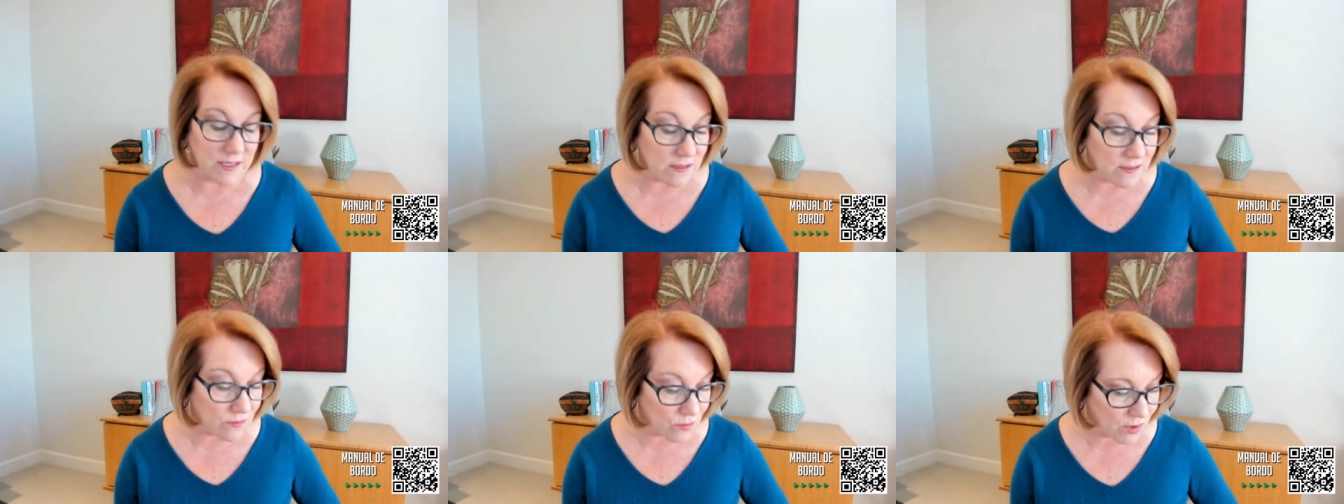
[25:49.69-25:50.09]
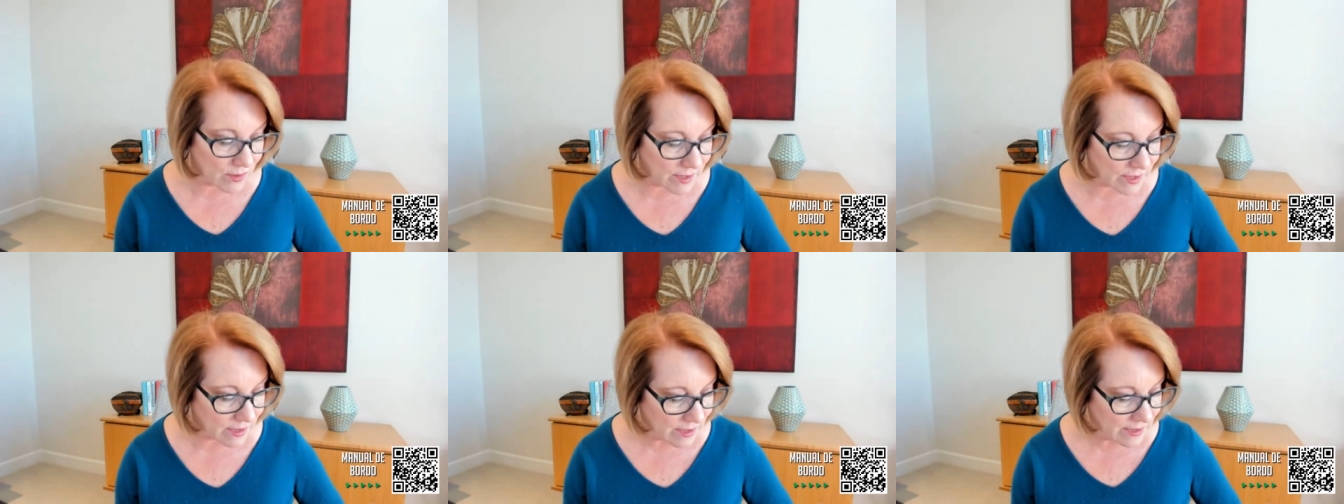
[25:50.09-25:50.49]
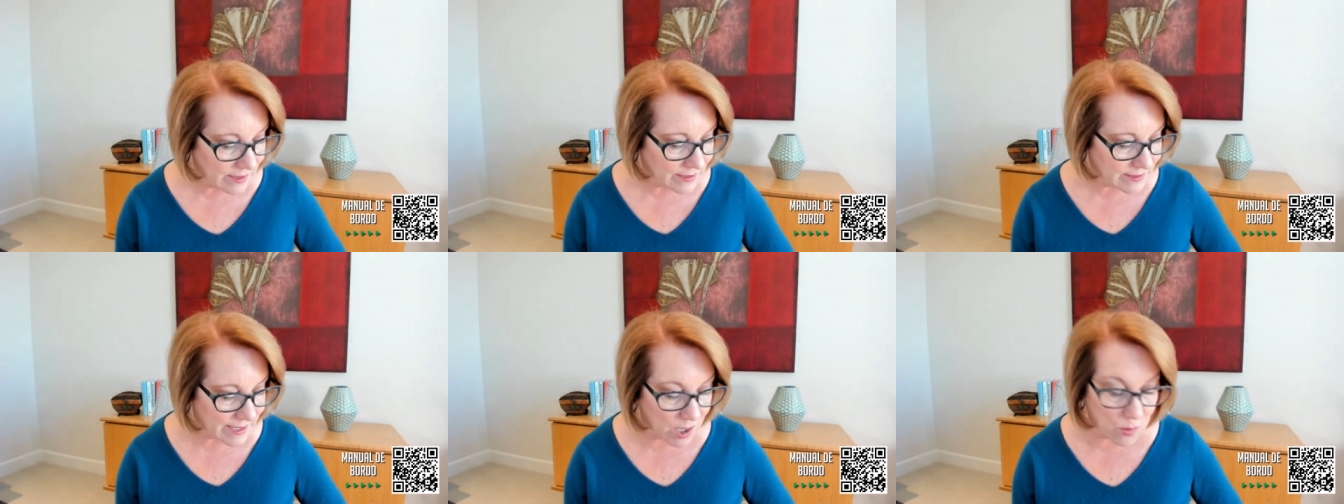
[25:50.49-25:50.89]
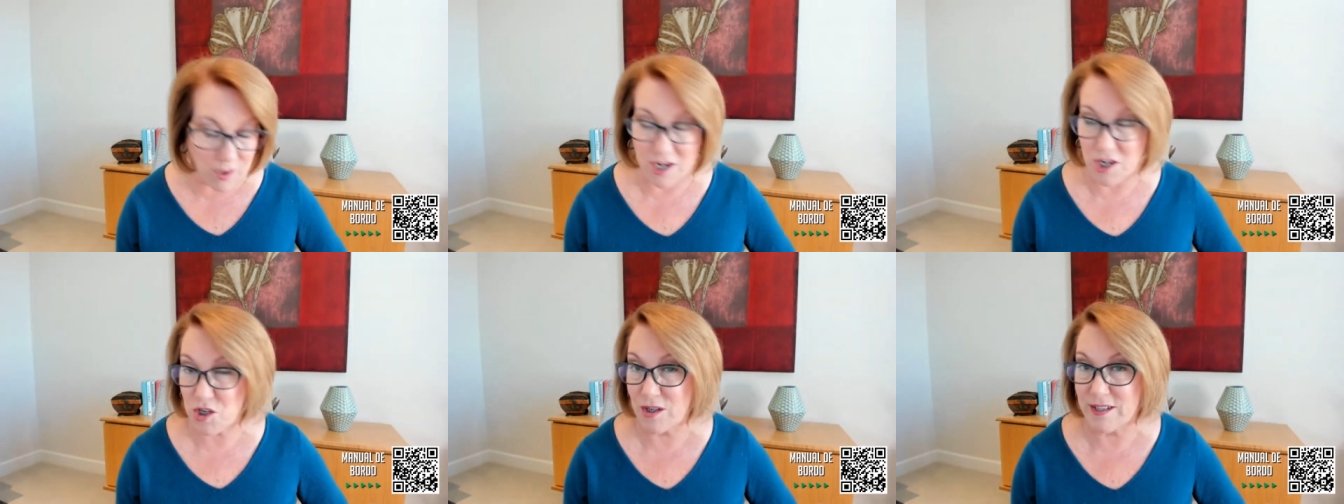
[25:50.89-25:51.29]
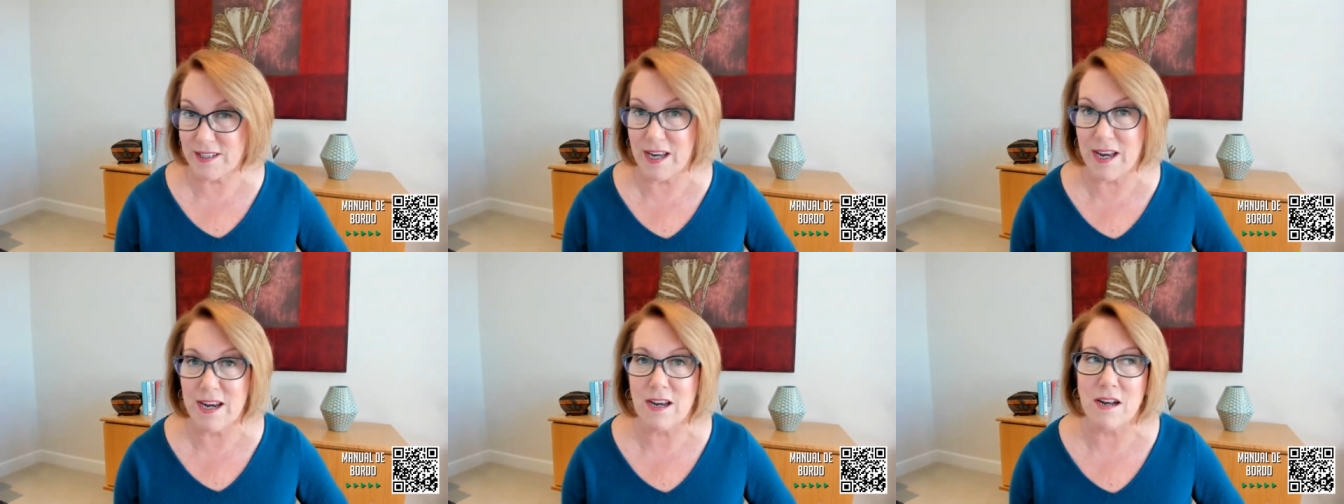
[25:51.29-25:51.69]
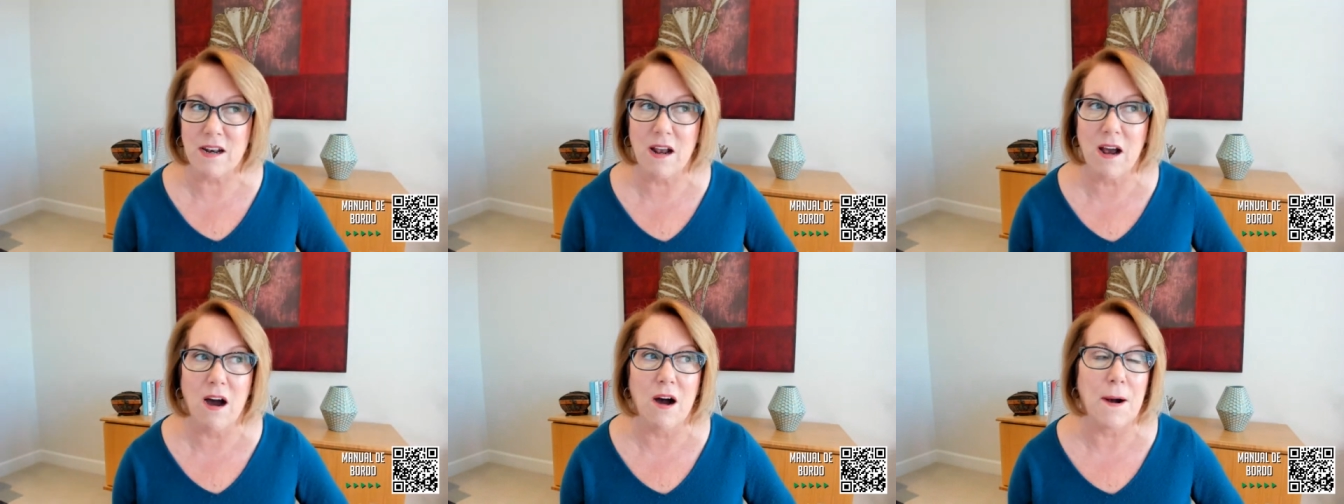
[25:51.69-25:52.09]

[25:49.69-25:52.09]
didn't really take what I should have taken.